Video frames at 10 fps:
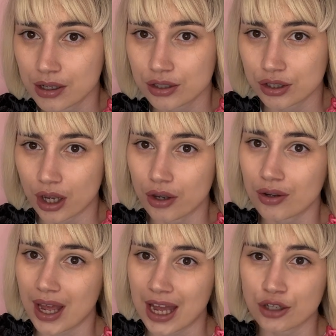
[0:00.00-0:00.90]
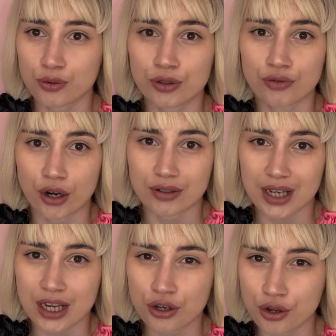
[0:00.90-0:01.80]
So Edward wrote
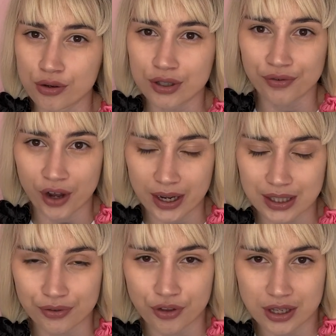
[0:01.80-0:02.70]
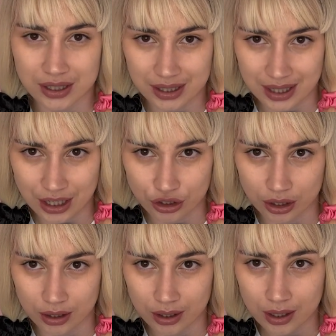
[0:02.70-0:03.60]
a new device for the
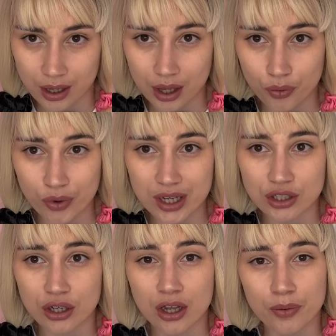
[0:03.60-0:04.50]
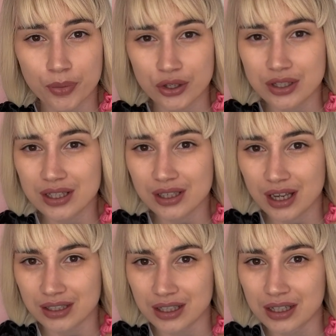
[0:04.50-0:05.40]
succession, which put his
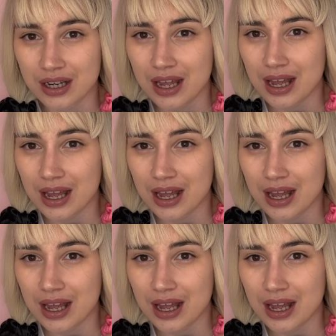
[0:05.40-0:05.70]
cousin,